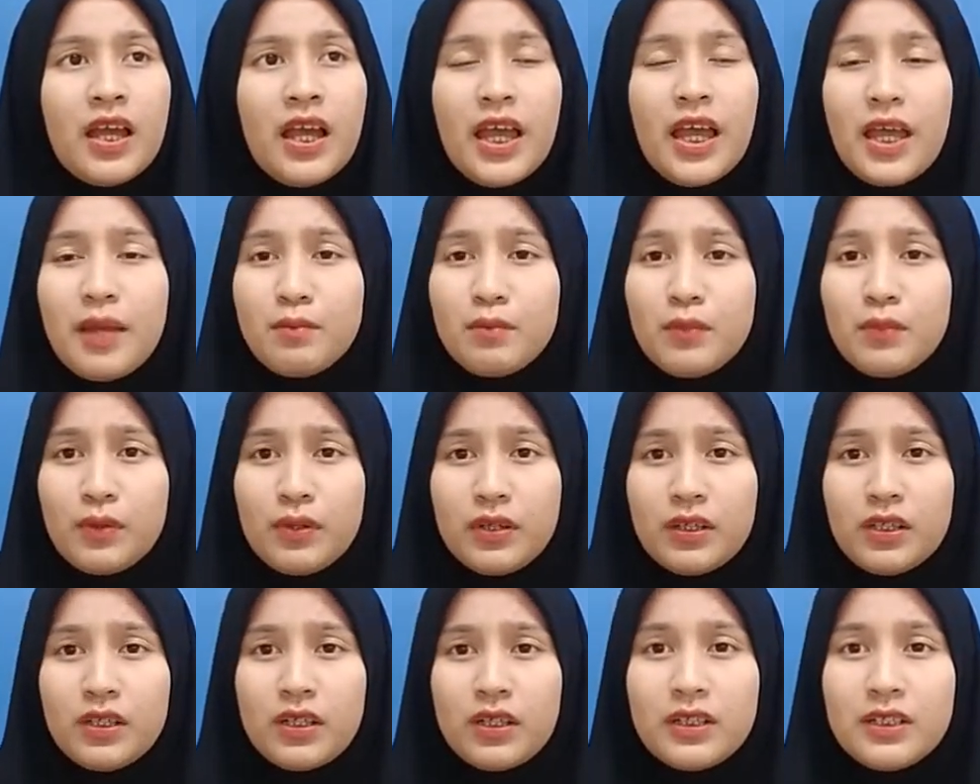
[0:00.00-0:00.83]

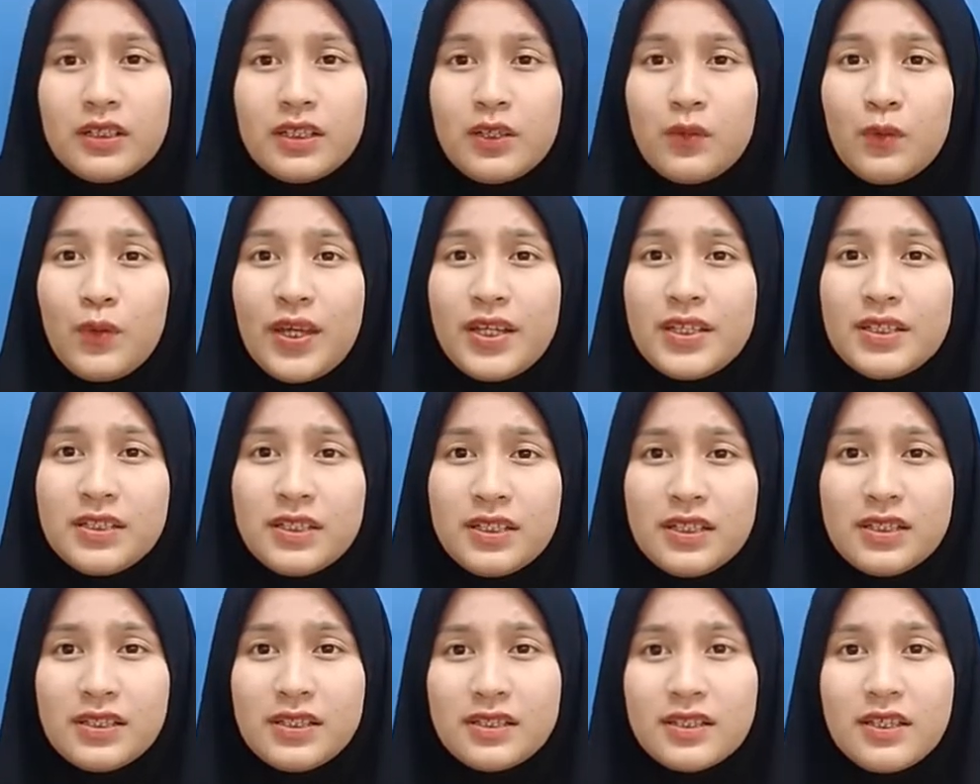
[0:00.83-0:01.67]
The
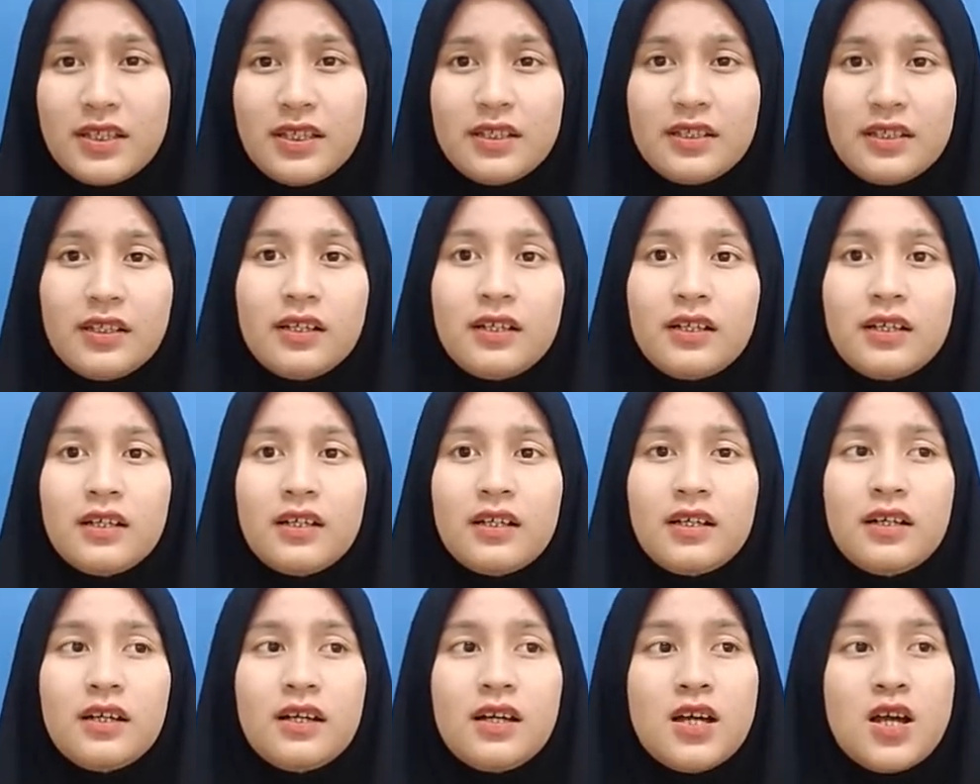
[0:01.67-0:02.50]
questions in
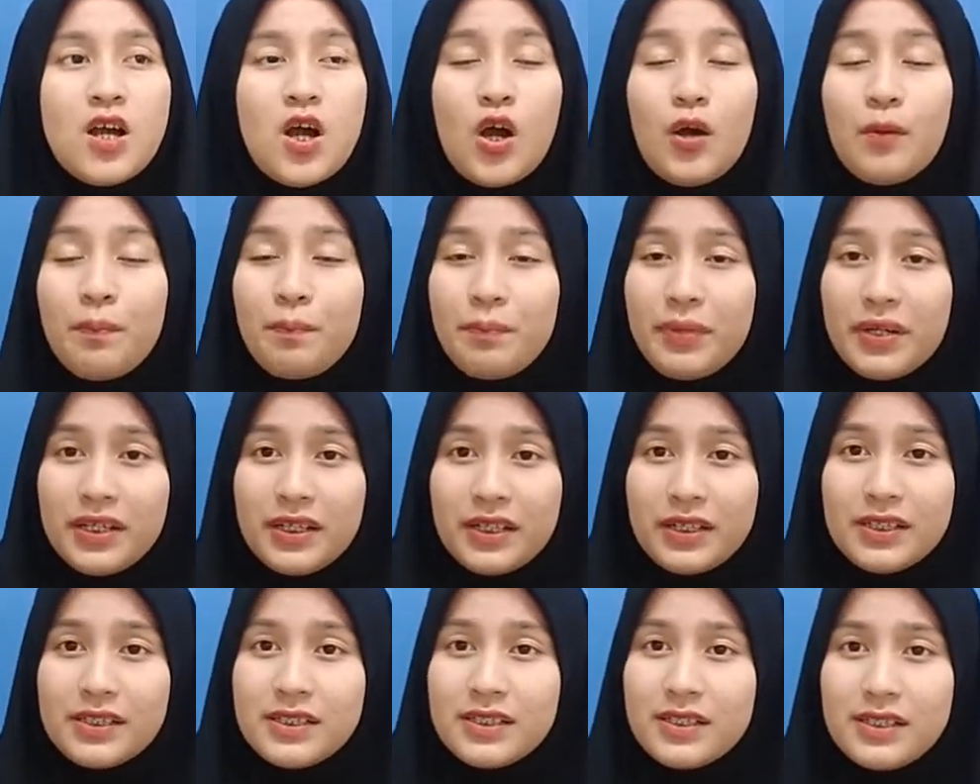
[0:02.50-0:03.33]
the open
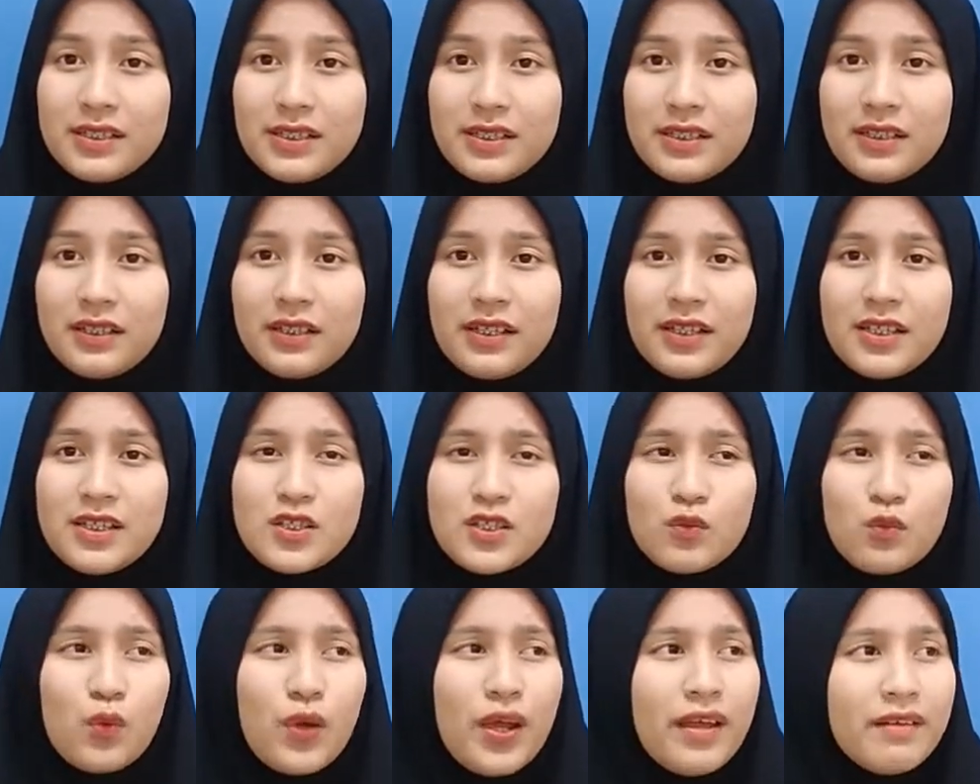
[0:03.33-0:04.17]
learning system
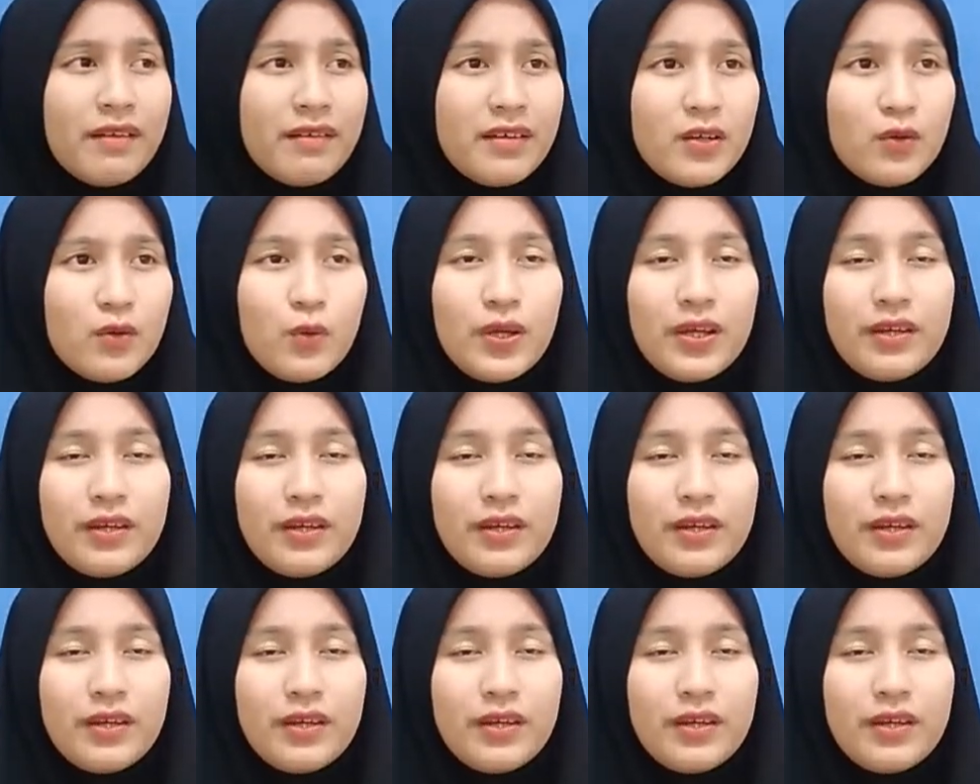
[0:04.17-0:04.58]
is very